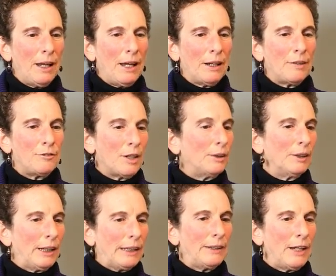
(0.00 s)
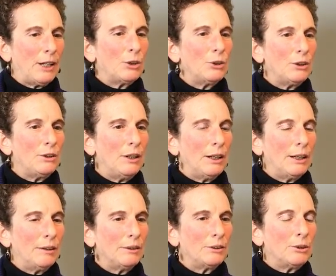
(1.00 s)
I felt like they could
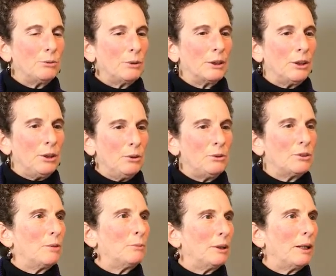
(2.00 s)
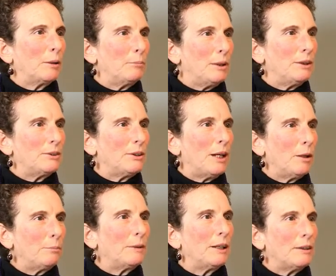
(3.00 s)
really use someone like me to
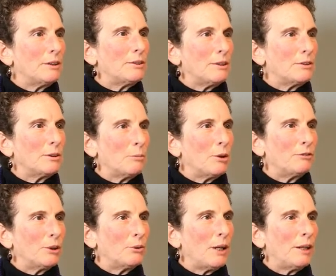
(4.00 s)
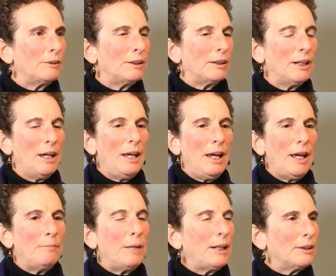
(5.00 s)
help get this system off the ground
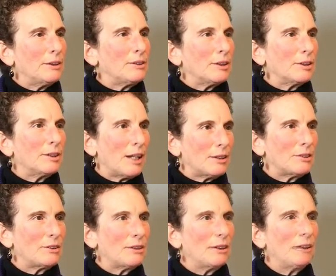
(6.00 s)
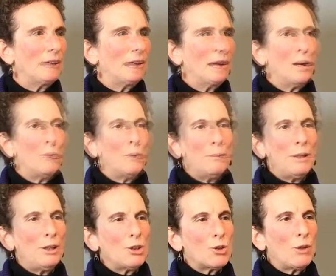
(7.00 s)
and make it a success. Women
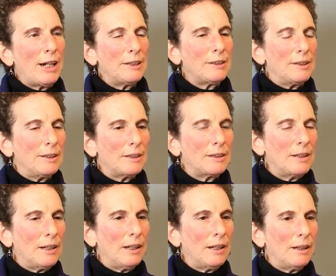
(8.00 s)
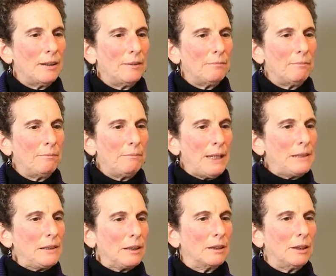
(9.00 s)
in transit
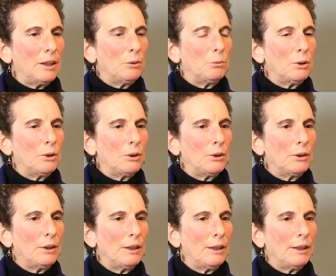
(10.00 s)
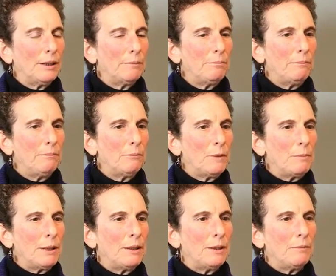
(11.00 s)
basically were
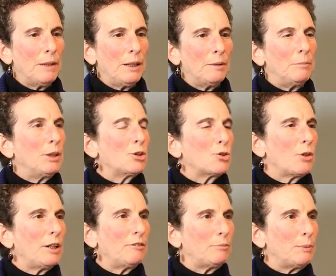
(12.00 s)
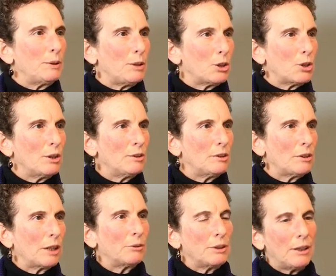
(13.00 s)
women in administrative positions,
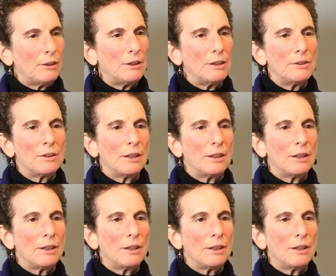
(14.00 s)
secretaries,